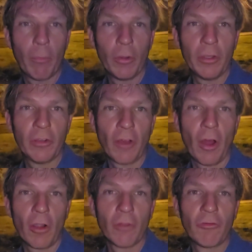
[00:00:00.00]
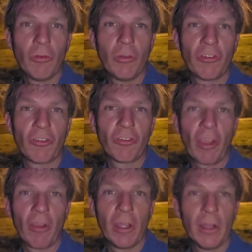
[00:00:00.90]
put into the heart of Judas
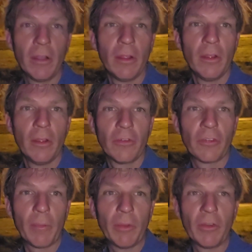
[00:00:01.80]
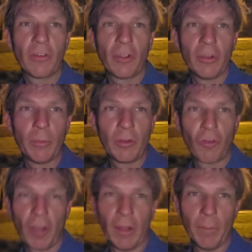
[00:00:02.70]
Iscariot, Simon's son, to
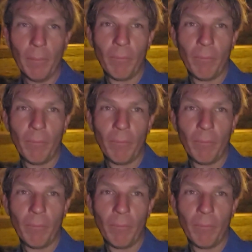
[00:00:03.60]
betray him,